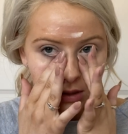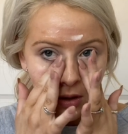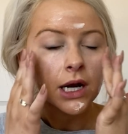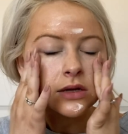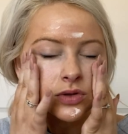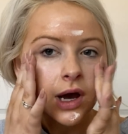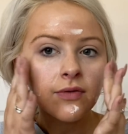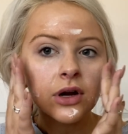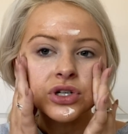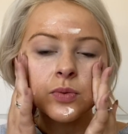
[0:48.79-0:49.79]
And I do have
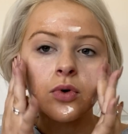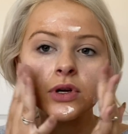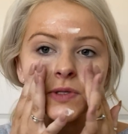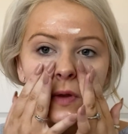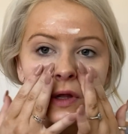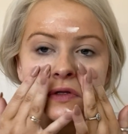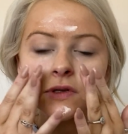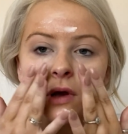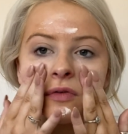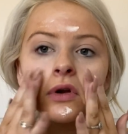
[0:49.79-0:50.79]
larger pores, so that's
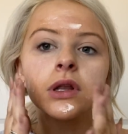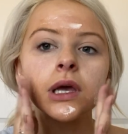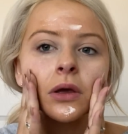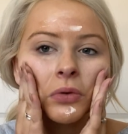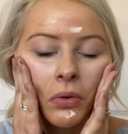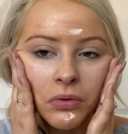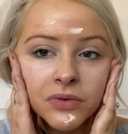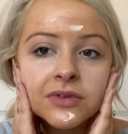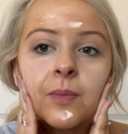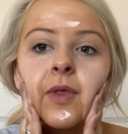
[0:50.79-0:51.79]
definitely
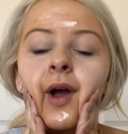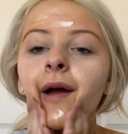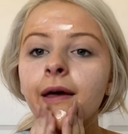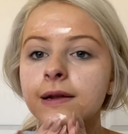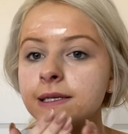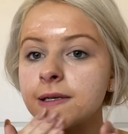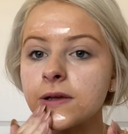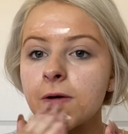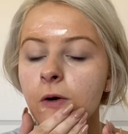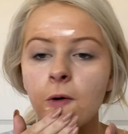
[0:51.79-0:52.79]
something I like to
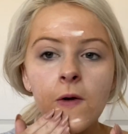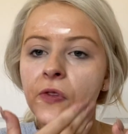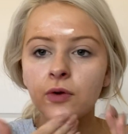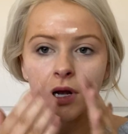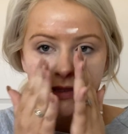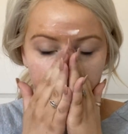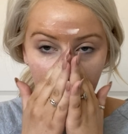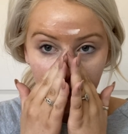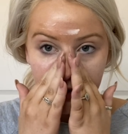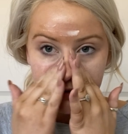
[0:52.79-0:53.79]
do. And the rest of my
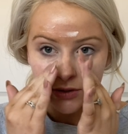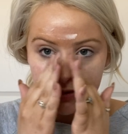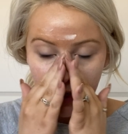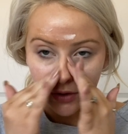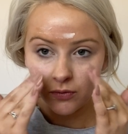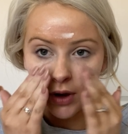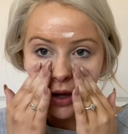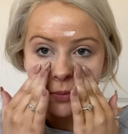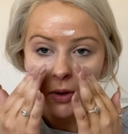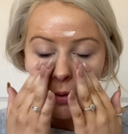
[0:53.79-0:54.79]
face I'll just kind of
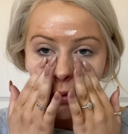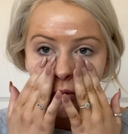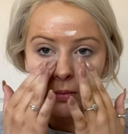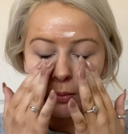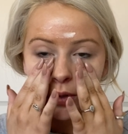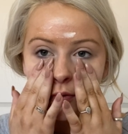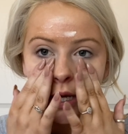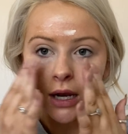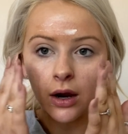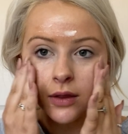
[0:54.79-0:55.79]
rub. But
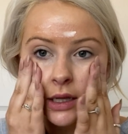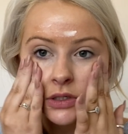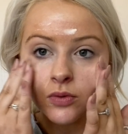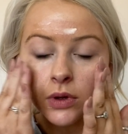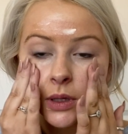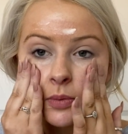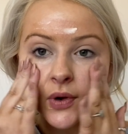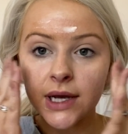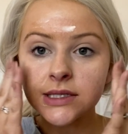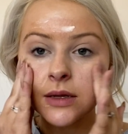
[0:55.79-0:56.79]
right here, I like to really
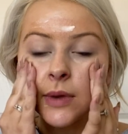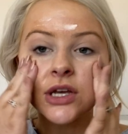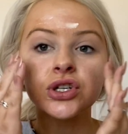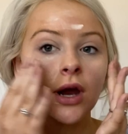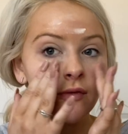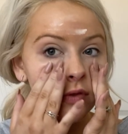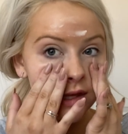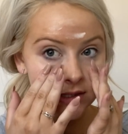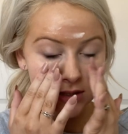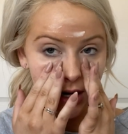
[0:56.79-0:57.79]
press and make sure
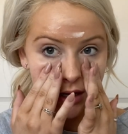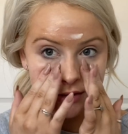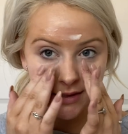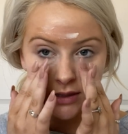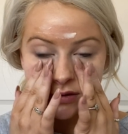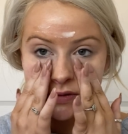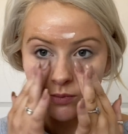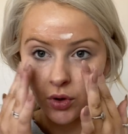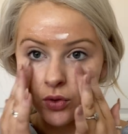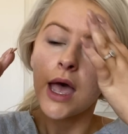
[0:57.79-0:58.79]
everything's nice and
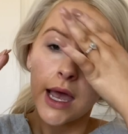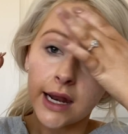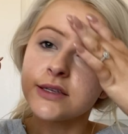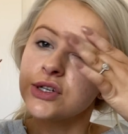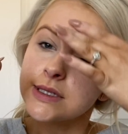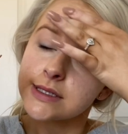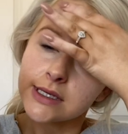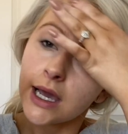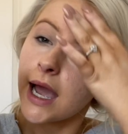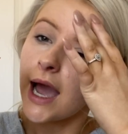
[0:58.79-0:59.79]
smooth. And as you can
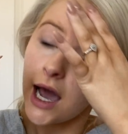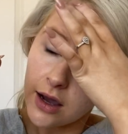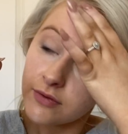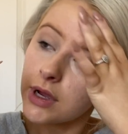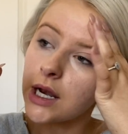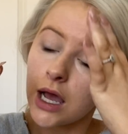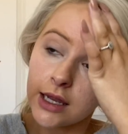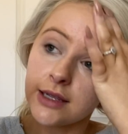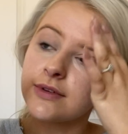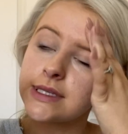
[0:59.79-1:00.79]
see, I have an
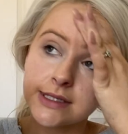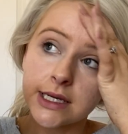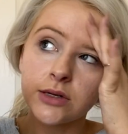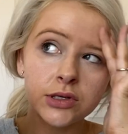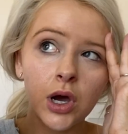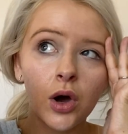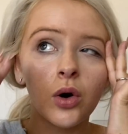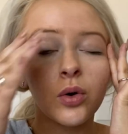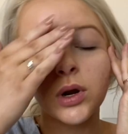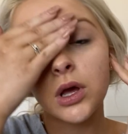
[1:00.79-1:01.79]
uneven skin
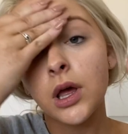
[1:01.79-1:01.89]
tone.